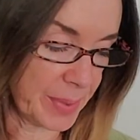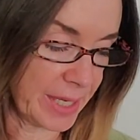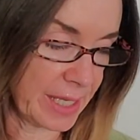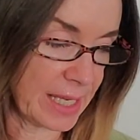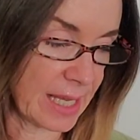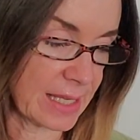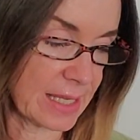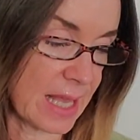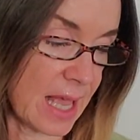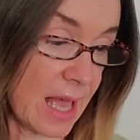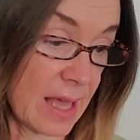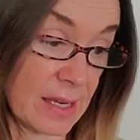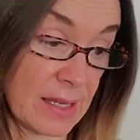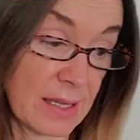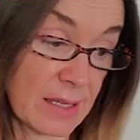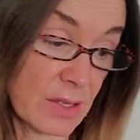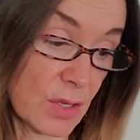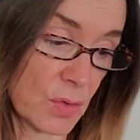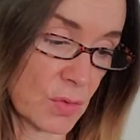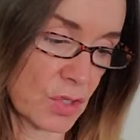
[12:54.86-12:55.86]
Pete has had
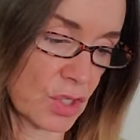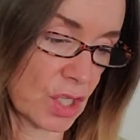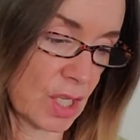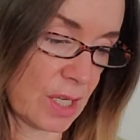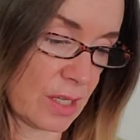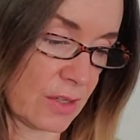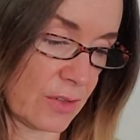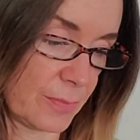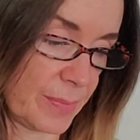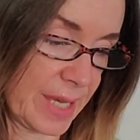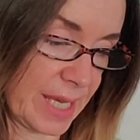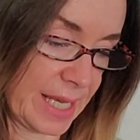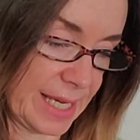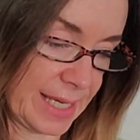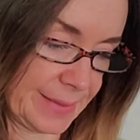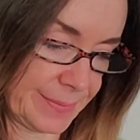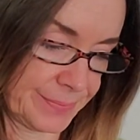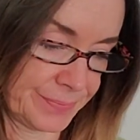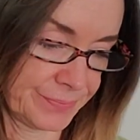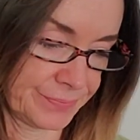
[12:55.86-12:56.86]
his own share of
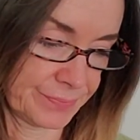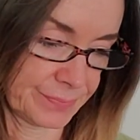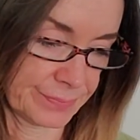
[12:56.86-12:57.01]
pain.